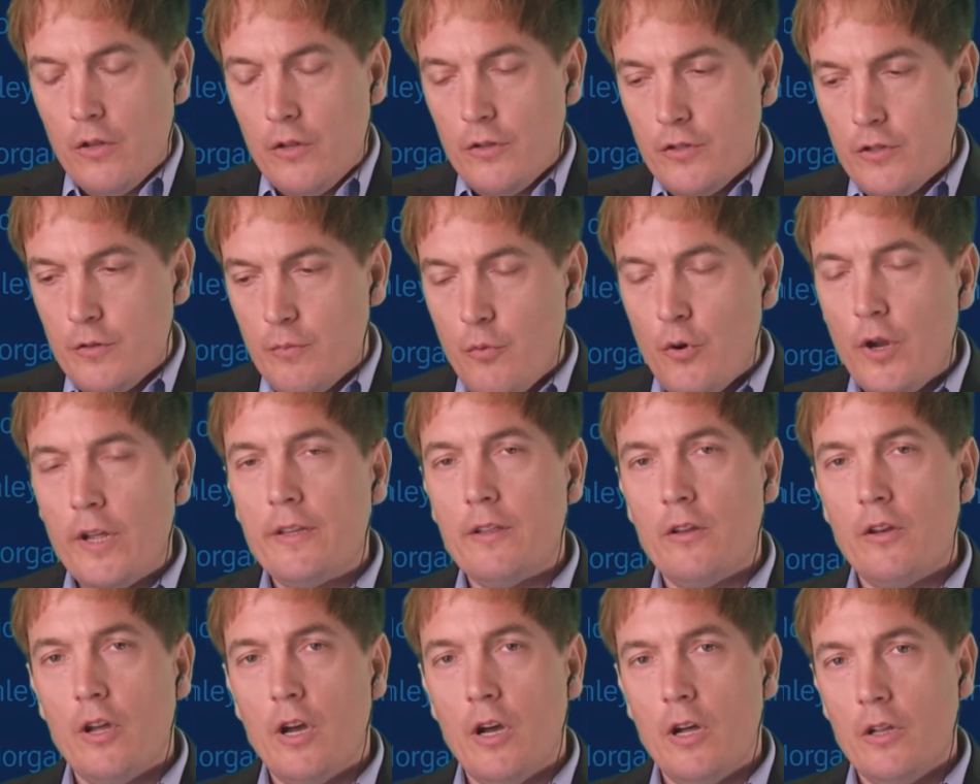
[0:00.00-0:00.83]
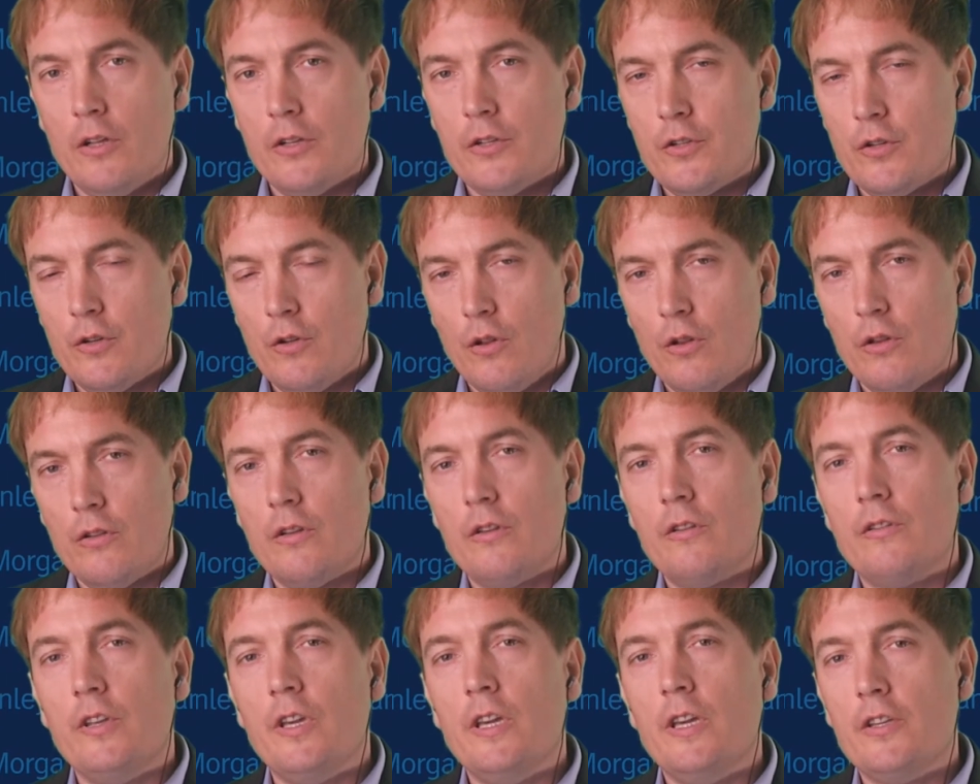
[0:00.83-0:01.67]
spread the knowledge,
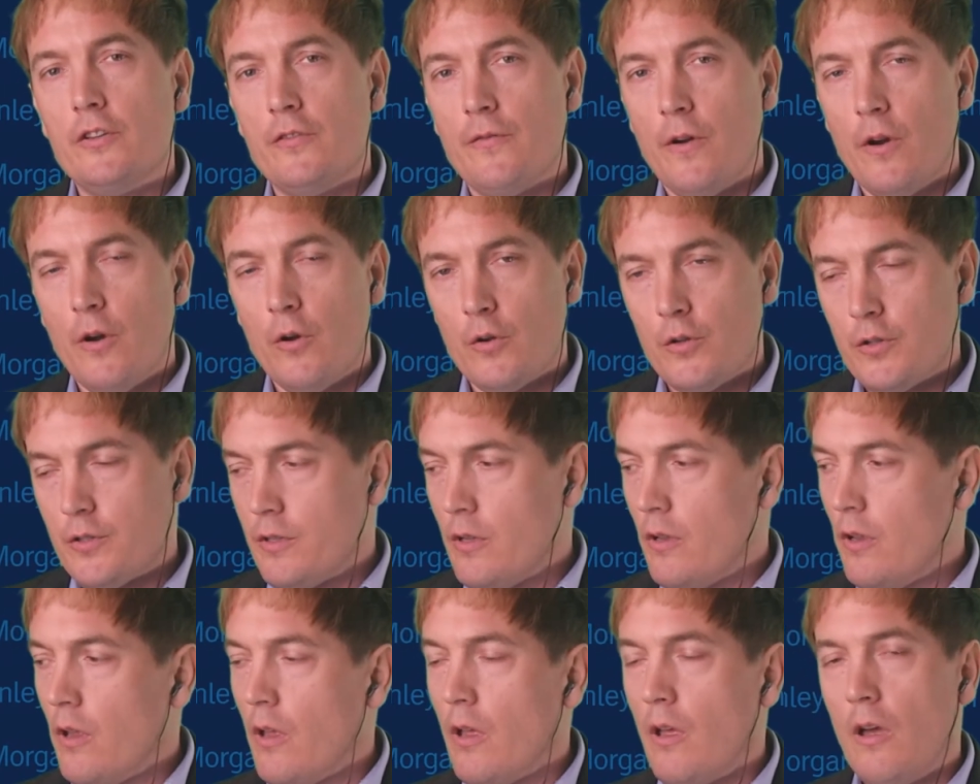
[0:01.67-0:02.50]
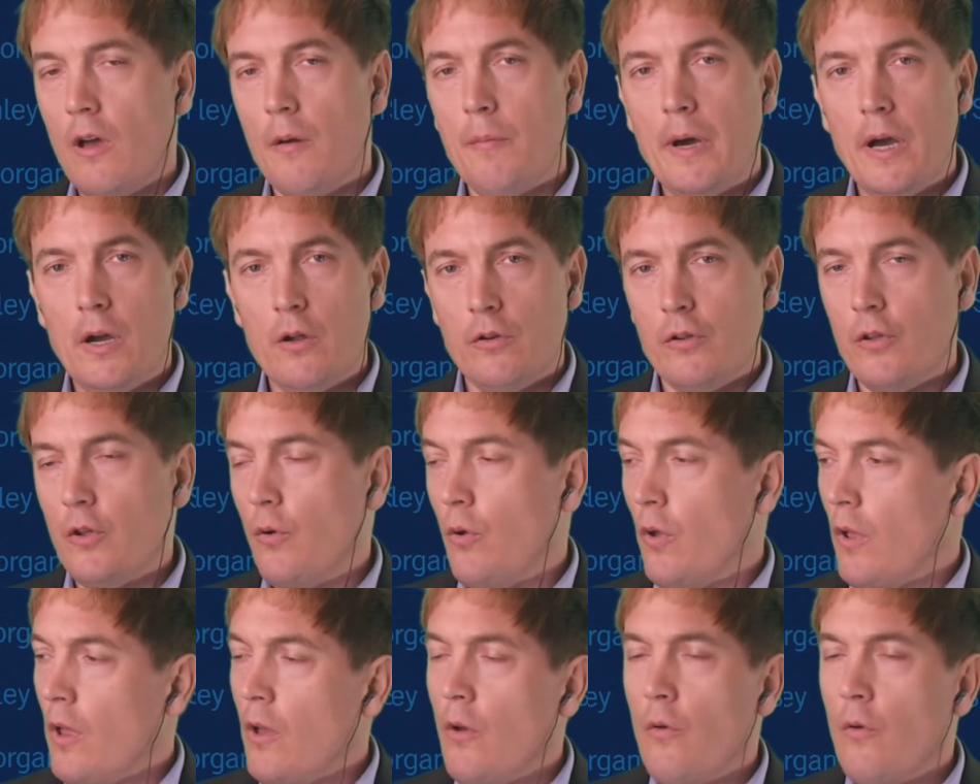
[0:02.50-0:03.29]
teach folks about, you know,